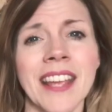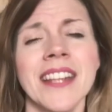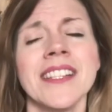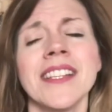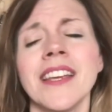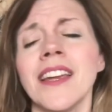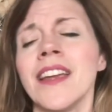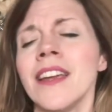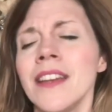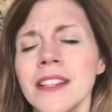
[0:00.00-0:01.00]
It is the
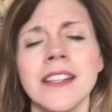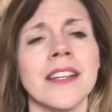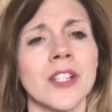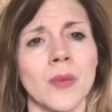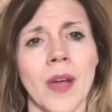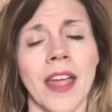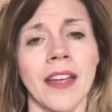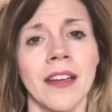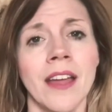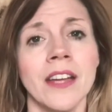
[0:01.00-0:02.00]
easiest way
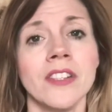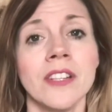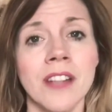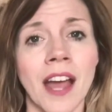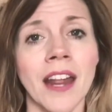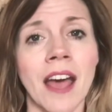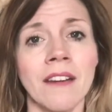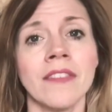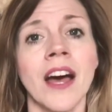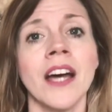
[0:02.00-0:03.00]
to not
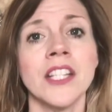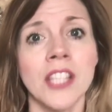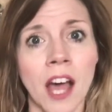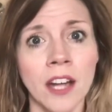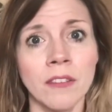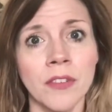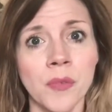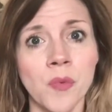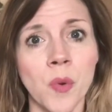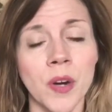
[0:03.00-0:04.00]
have a ton of
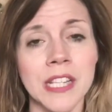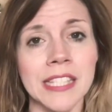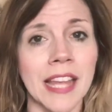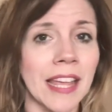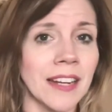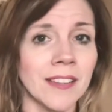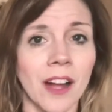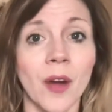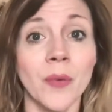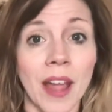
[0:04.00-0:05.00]
rewards laying
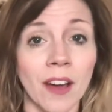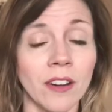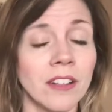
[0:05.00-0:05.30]
around.